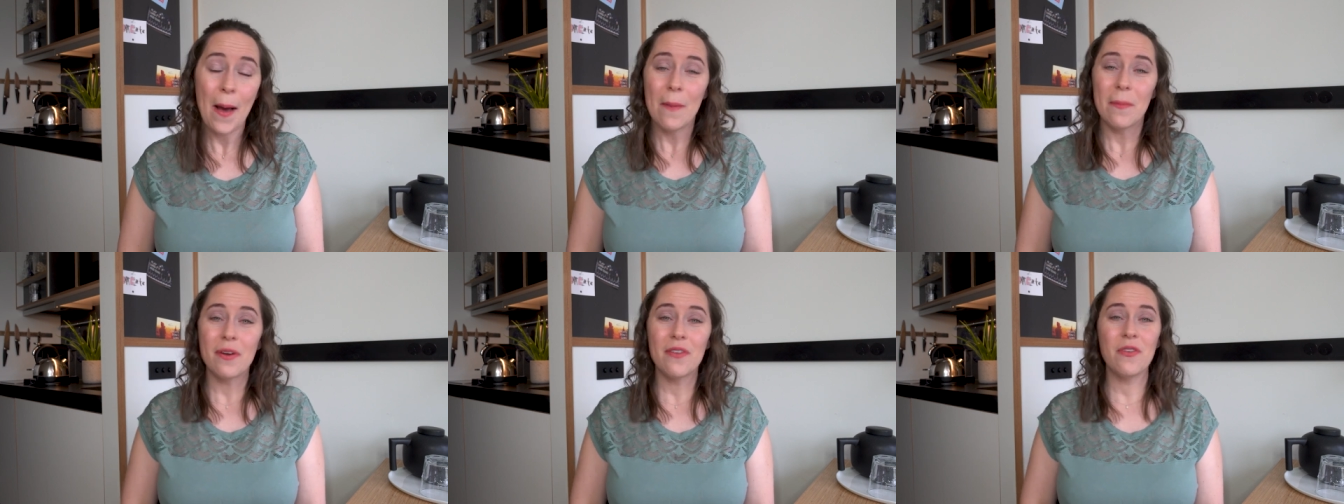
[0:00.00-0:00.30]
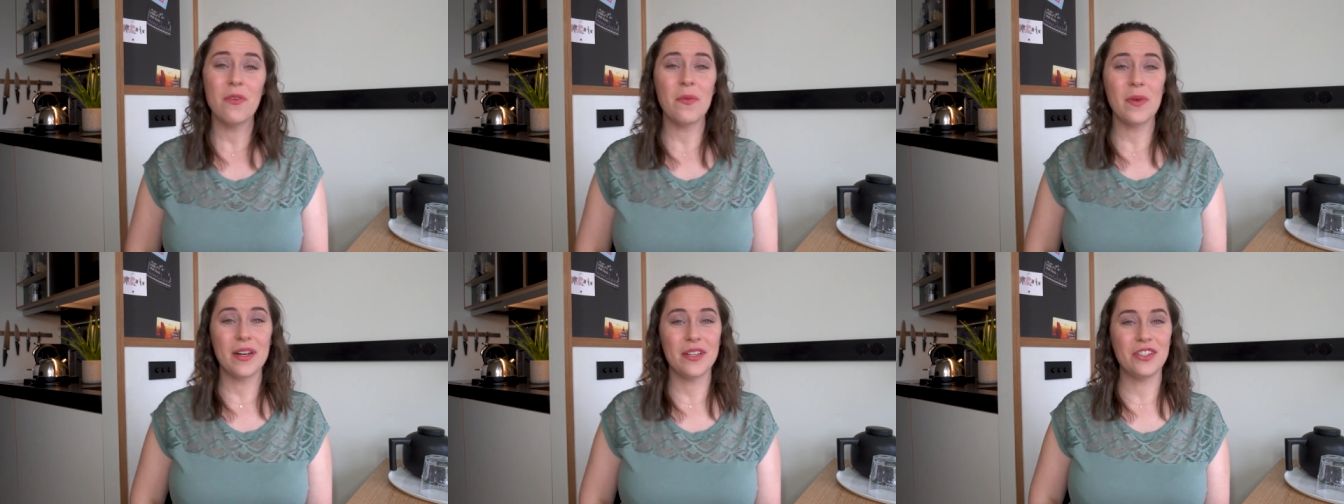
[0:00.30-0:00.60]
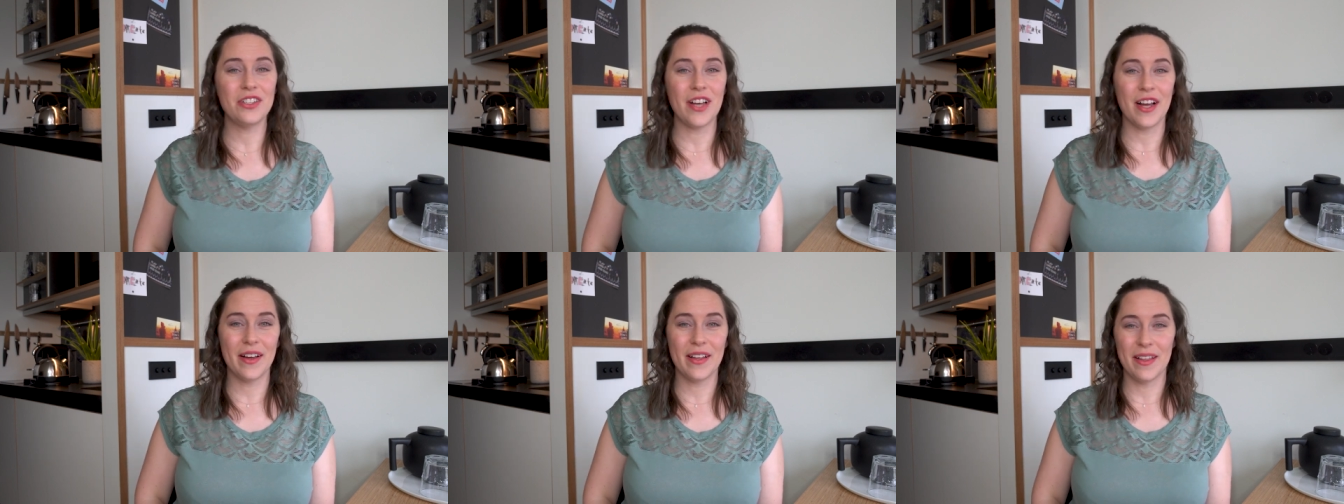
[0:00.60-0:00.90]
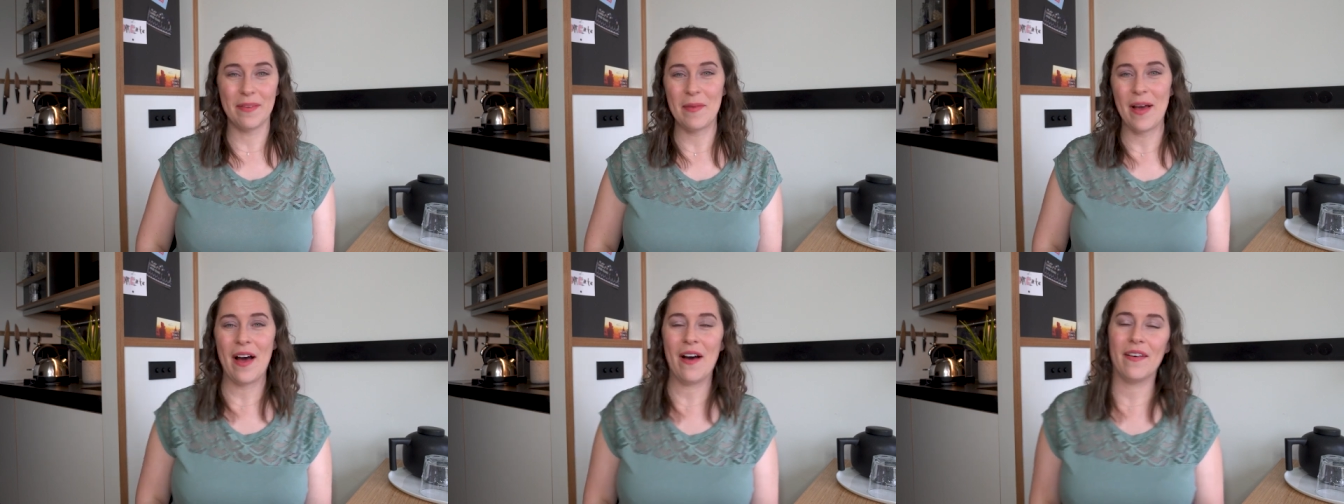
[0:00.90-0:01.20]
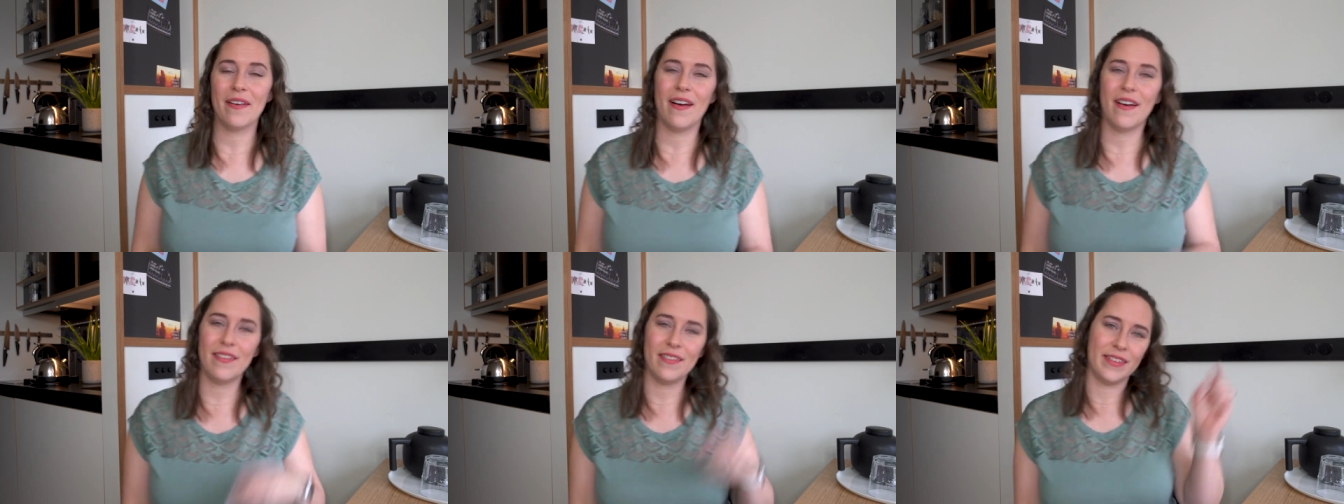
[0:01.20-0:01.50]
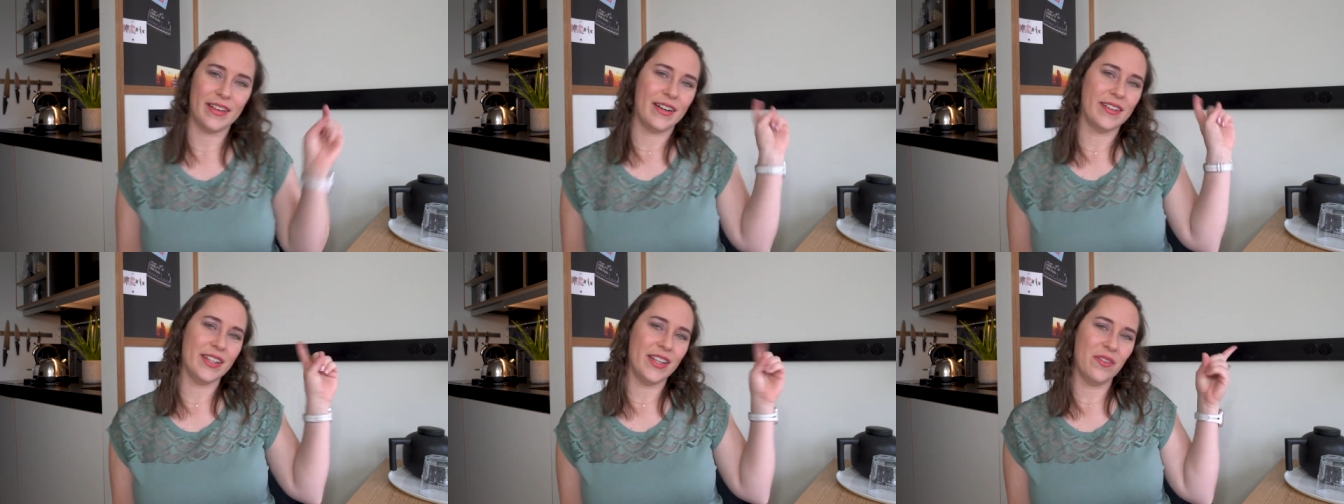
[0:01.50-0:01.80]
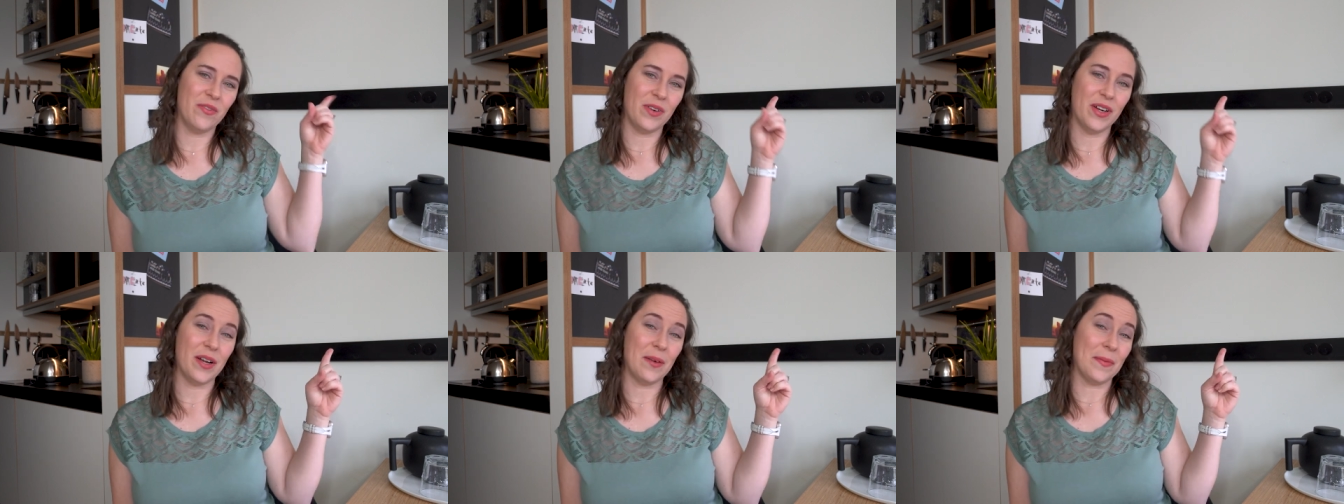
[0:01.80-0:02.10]
but if you want to check them out, I'll, I'll
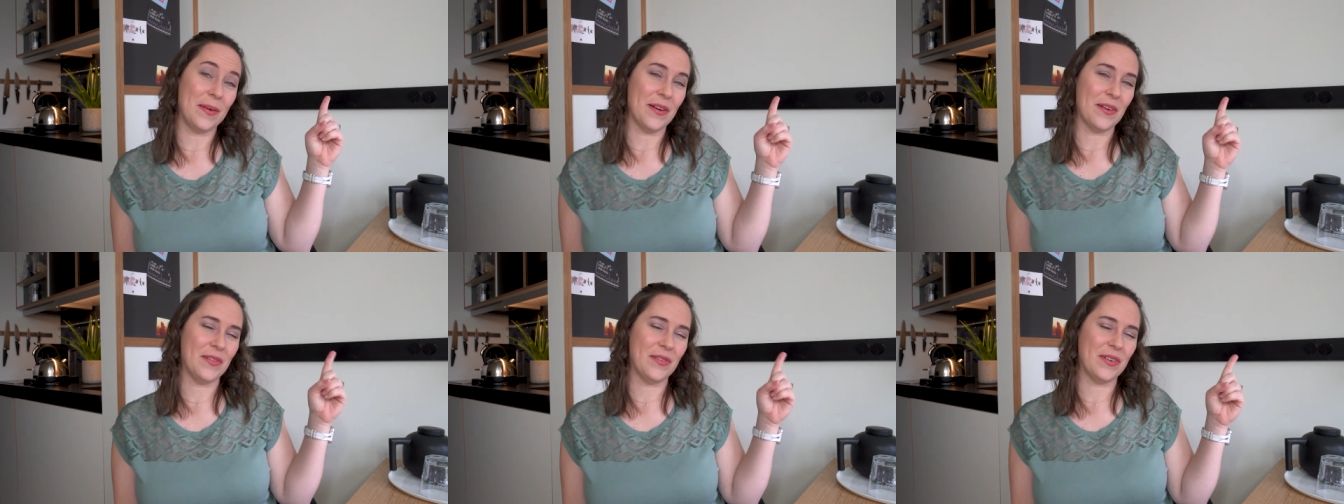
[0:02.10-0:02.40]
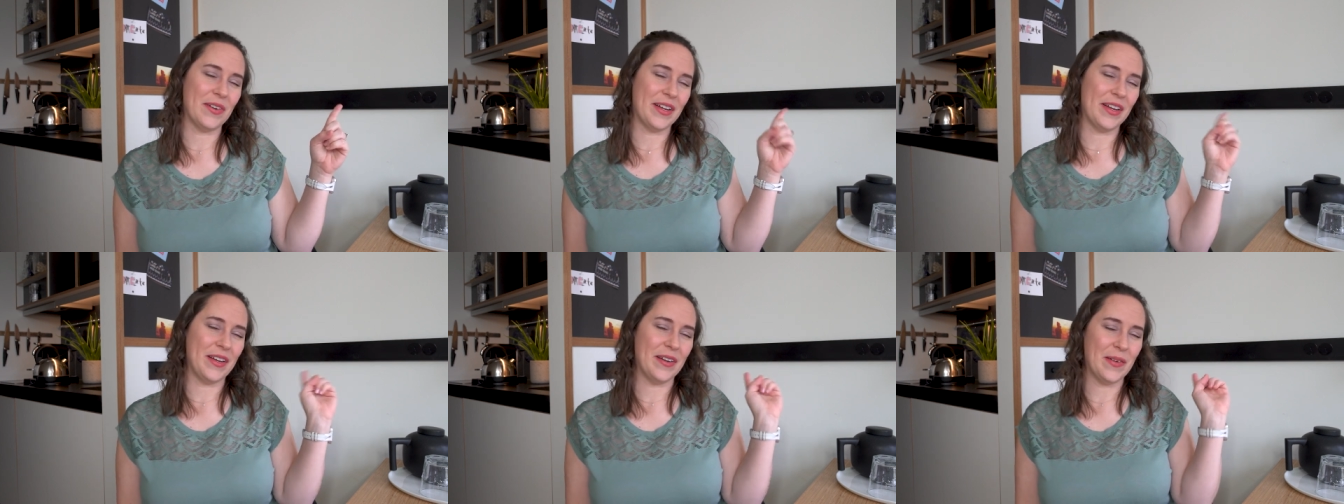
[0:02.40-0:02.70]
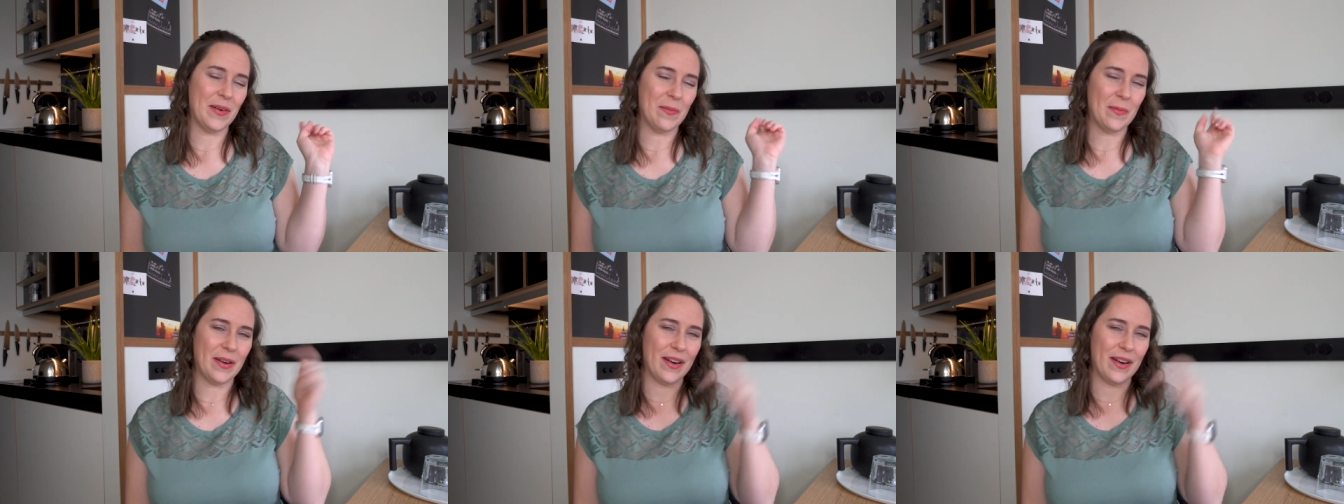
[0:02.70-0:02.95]
leave one up here for you,